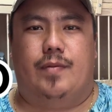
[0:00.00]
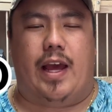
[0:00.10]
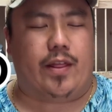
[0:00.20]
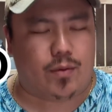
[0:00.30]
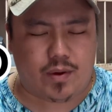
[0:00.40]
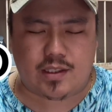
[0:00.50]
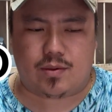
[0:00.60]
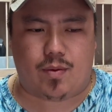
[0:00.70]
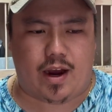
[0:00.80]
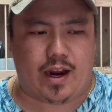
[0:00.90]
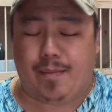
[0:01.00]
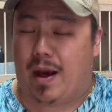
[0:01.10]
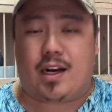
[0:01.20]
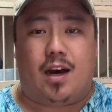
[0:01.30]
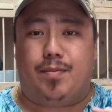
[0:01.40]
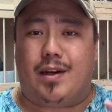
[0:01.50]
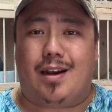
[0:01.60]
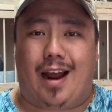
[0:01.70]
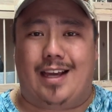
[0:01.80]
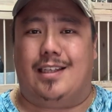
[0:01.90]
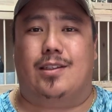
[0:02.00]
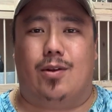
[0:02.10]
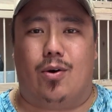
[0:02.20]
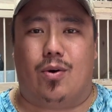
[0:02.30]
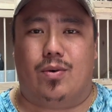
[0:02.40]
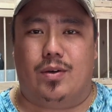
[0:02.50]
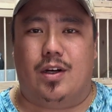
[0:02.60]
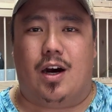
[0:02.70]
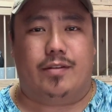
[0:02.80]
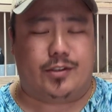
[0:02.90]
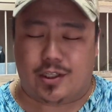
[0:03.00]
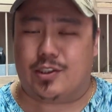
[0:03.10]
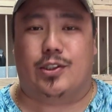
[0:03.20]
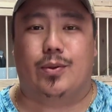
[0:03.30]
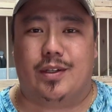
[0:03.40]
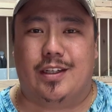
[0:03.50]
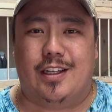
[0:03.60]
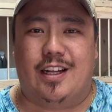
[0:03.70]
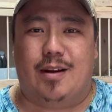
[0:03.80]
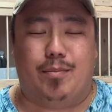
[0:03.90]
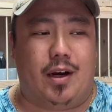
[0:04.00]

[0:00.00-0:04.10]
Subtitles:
And the reason why I'm not copying Nike's logo of just do it,